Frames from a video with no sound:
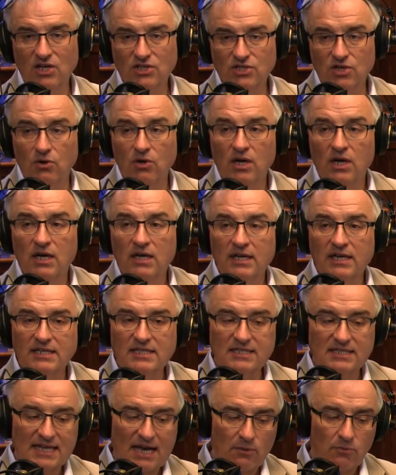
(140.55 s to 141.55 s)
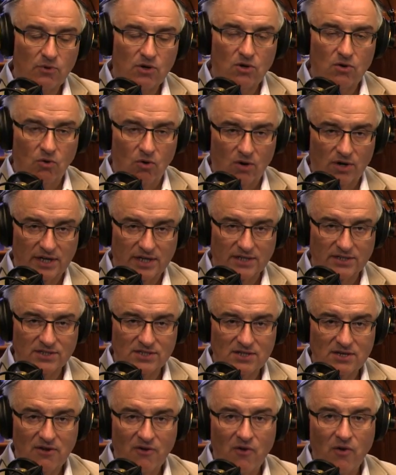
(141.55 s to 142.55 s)
So cassette
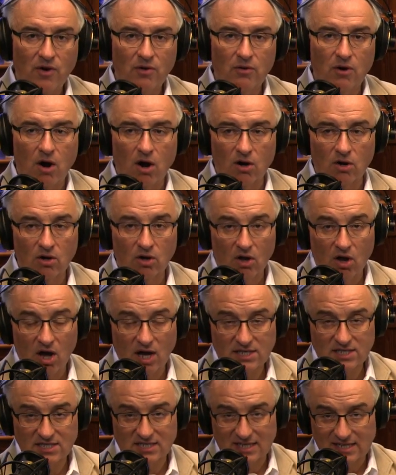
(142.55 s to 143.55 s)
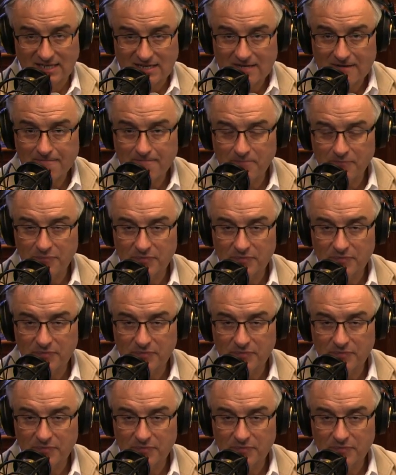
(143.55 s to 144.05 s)
recordings are lossy.